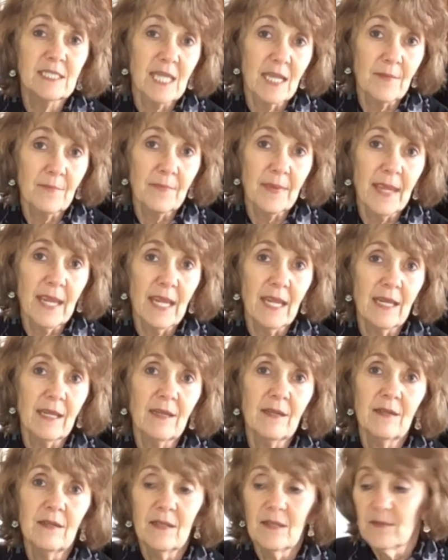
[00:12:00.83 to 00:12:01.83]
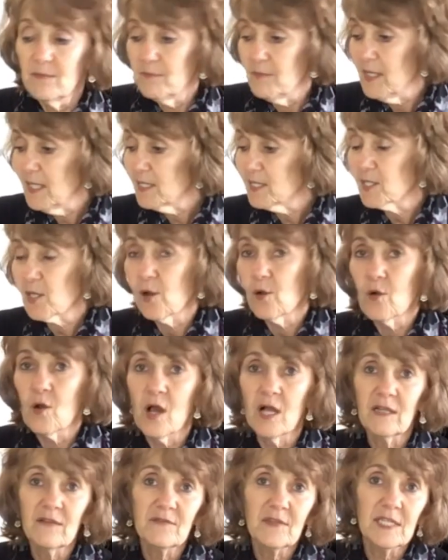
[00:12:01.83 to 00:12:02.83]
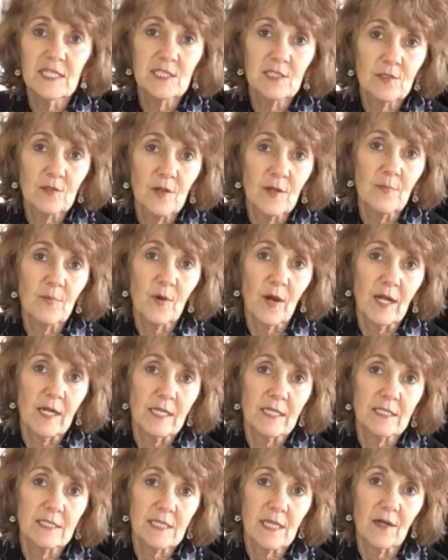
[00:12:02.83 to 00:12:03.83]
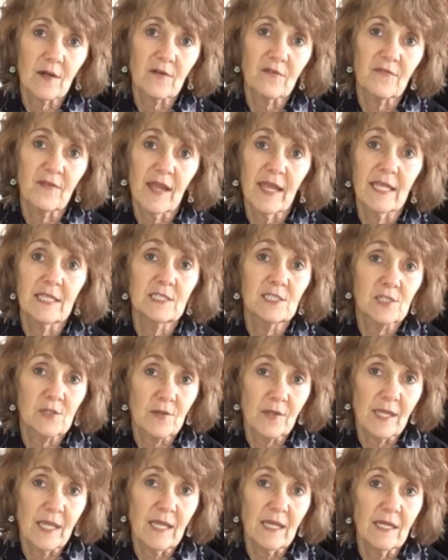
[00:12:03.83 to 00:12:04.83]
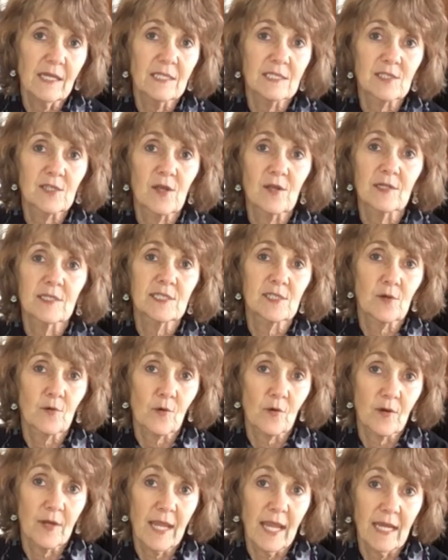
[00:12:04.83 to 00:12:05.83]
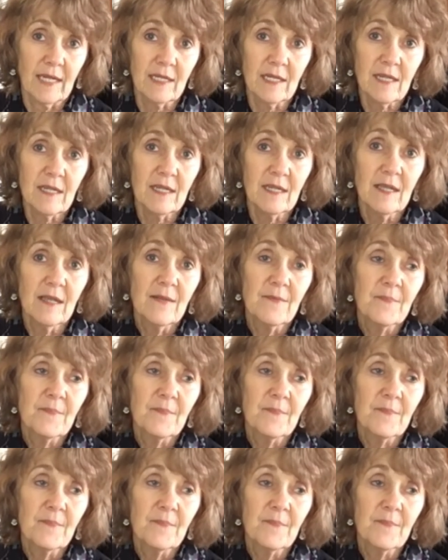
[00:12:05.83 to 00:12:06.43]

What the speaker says: tempeh, miso. All of these soy products are fine to eat as long as they're organic.